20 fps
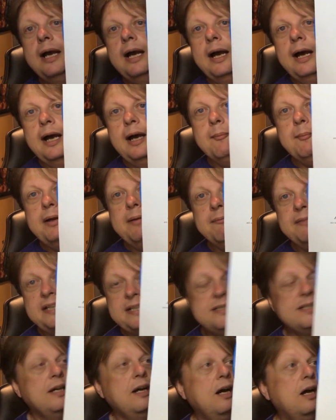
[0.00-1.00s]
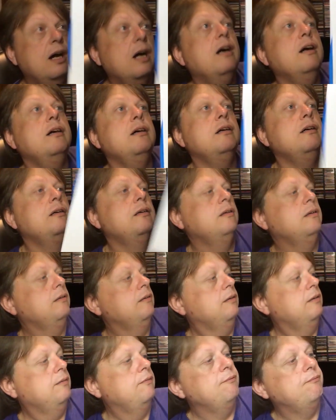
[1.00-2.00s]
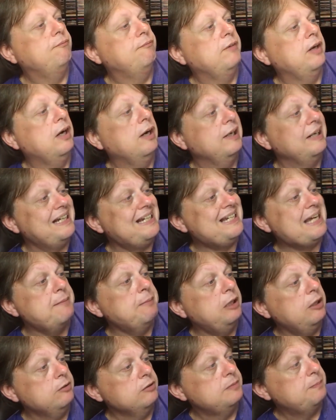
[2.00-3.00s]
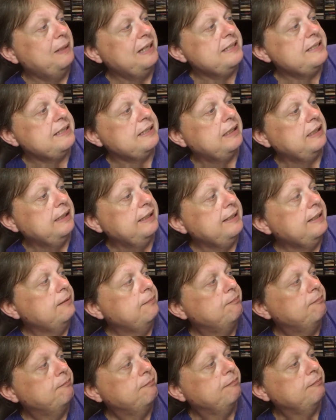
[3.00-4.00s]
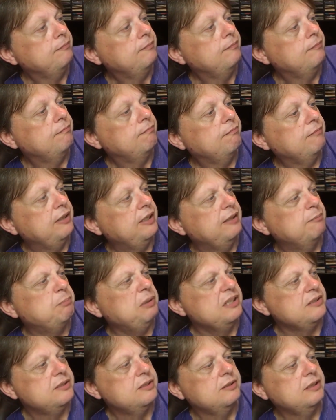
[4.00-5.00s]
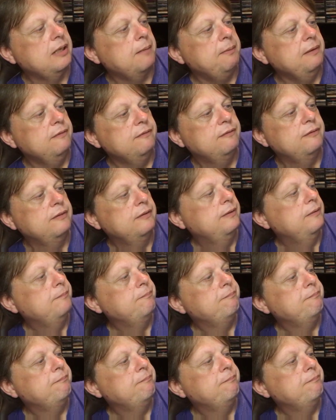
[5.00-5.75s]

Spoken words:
And these are early demos, basically. And plus a couple of